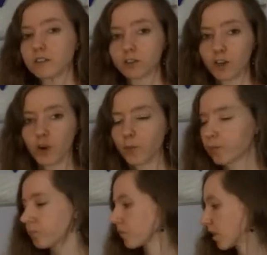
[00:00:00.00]
So
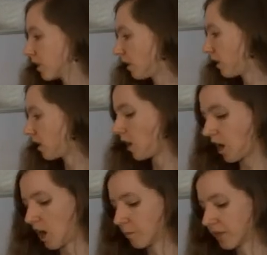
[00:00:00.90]

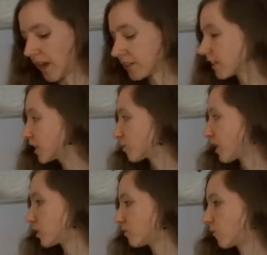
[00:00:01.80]
that's the
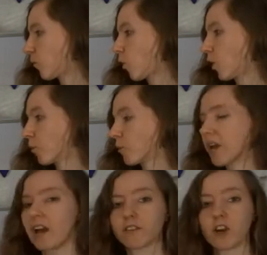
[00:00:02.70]
expression for when we
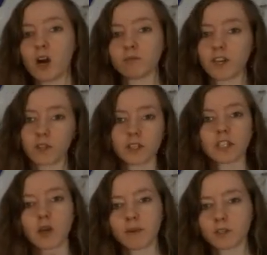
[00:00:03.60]
have an object that's
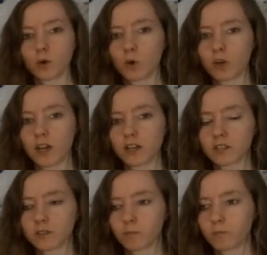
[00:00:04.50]
coming toward
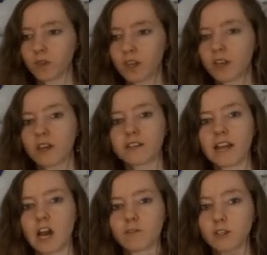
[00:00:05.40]
us.
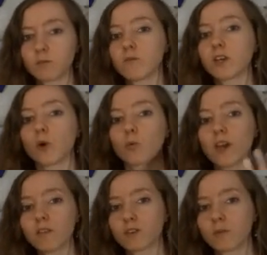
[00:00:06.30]
Now, if it's moving
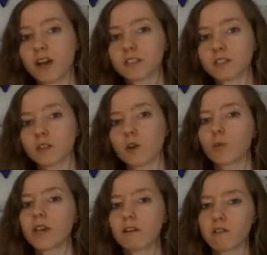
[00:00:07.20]
away from us,
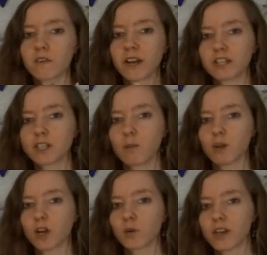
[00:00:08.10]
we have a very
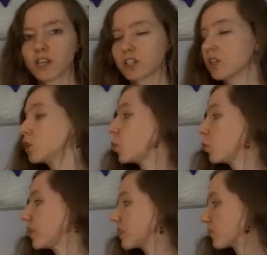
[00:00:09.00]
similar equation. The
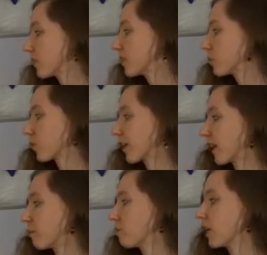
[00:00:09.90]
only difference is we're going to
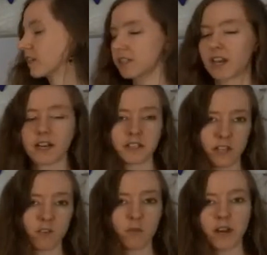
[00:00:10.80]
get a plus sign instead
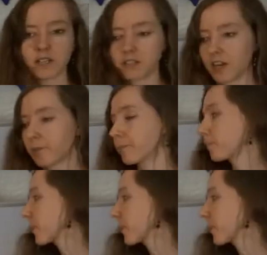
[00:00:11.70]
of a minus sign.